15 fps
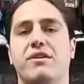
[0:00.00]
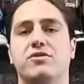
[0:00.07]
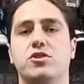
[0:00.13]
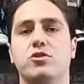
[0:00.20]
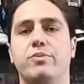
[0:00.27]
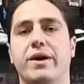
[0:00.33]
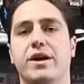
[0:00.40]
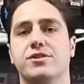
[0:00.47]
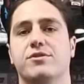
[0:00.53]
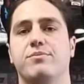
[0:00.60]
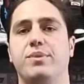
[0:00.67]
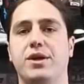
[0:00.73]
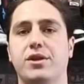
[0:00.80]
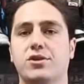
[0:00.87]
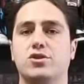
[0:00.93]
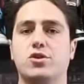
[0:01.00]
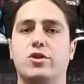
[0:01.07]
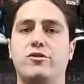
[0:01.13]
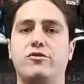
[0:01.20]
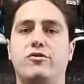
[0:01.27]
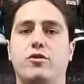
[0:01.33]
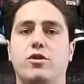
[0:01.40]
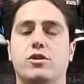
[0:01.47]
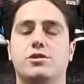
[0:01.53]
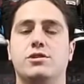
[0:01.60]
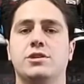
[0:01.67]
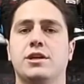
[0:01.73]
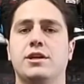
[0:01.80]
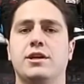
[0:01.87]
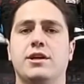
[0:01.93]
have two pairs of beater Jordan 4s.
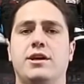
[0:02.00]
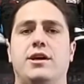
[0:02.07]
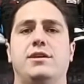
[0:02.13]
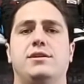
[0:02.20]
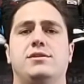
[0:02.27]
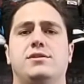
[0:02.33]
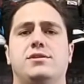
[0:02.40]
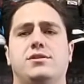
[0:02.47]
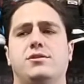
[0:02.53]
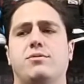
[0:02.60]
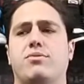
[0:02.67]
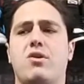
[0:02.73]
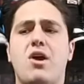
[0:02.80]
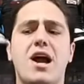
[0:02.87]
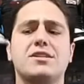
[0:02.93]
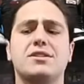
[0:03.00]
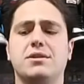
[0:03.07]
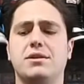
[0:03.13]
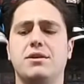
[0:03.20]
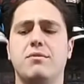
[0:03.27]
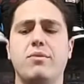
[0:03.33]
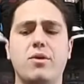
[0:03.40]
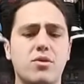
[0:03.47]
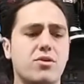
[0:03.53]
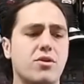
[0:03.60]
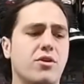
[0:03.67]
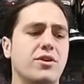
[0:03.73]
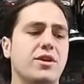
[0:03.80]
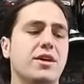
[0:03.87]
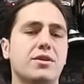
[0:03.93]
And surprisingly, they're both
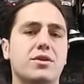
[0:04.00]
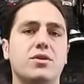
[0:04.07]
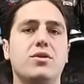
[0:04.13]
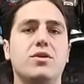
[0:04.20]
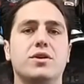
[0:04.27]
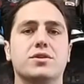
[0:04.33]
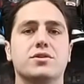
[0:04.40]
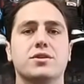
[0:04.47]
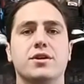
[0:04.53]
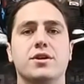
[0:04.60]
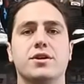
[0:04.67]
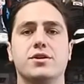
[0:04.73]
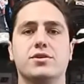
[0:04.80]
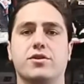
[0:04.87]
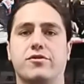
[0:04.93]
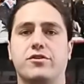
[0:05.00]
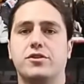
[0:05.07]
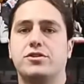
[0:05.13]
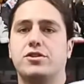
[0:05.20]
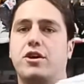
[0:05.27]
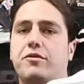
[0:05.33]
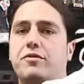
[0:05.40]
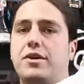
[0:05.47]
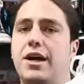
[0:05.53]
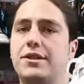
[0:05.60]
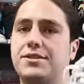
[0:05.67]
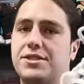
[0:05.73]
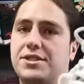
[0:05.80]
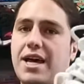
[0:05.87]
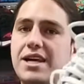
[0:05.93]
going to Illinois. So first off, we got
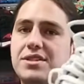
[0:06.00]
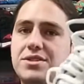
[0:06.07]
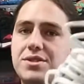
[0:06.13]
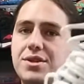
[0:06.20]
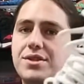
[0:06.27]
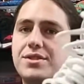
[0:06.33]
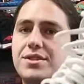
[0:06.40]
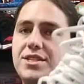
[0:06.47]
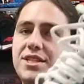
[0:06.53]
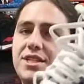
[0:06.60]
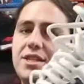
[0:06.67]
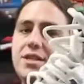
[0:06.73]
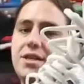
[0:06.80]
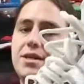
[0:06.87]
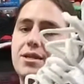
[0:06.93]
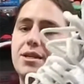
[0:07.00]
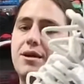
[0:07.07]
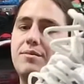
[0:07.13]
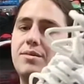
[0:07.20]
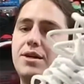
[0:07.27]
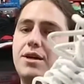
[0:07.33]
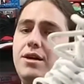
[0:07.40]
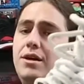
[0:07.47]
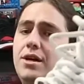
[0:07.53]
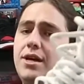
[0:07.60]
the size 13 Columbia,